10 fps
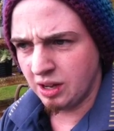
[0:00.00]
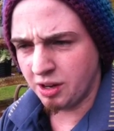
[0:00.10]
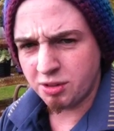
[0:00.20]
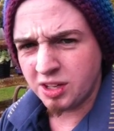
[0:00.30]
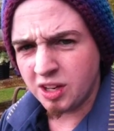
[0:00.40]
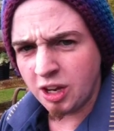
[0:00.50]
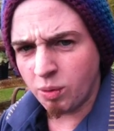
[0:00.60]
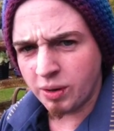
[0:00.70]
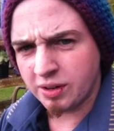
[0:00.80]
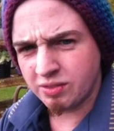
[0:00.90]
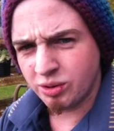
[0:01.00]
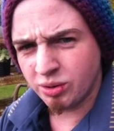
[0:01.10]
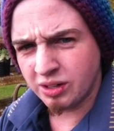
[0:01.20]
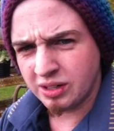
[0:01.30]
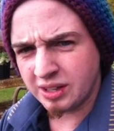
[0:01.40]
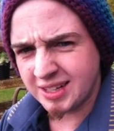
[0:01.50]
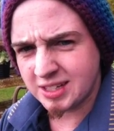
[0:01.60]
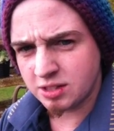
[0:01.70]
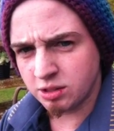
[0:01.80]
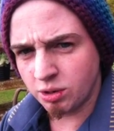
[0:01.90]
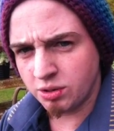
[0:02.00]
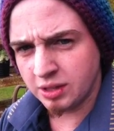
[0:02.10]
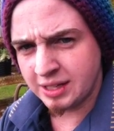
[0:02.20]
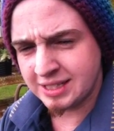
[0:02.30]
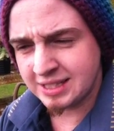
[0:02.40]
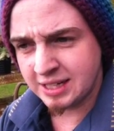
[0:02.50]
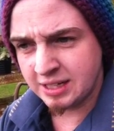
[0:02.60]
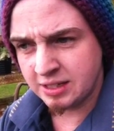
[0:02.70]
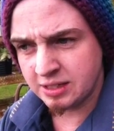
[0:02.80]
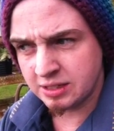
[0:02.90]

I don't think you go under for it. I think it's just local anesthetic,